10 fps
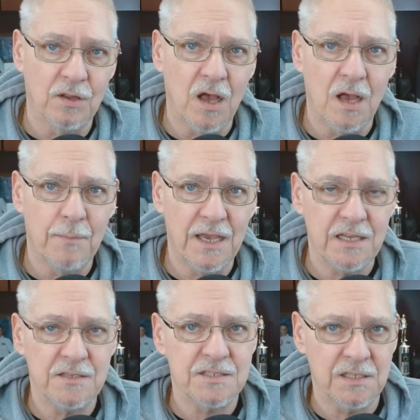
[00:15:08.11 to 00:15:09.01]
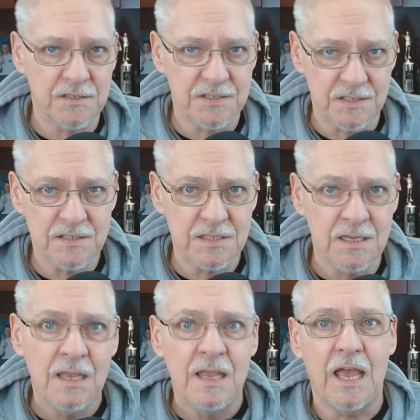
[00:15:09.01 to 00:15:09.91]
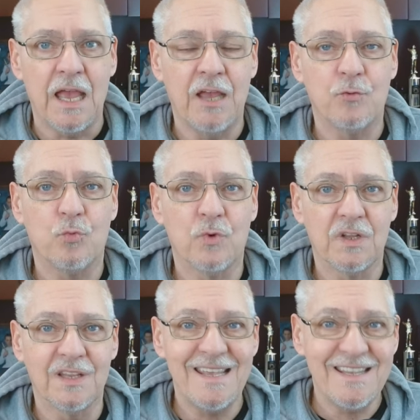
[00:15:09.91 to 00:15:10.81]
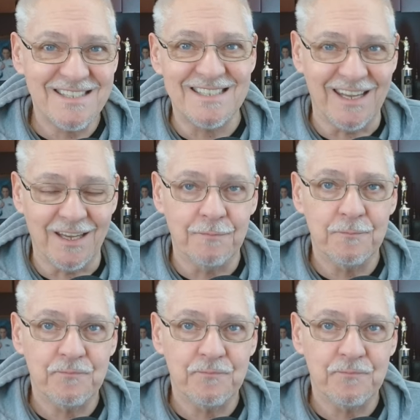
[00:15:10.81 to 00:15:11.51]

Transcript: law-abiding citizens and releasing